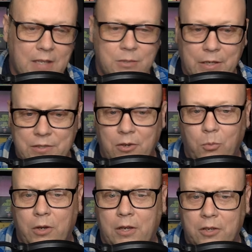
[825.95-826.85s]
so he has to go to
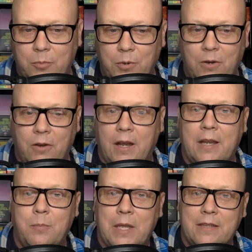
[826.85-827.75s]
work at Good Burger,
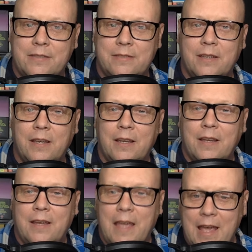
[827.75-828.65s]
and he meets
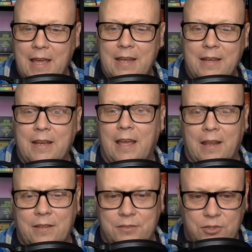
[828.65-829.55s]
Ed, and
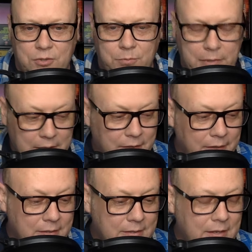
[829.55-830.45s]
Ed is just
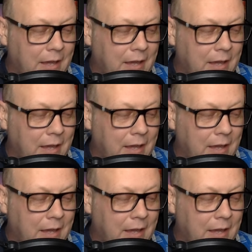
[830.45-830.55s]
ridiculous.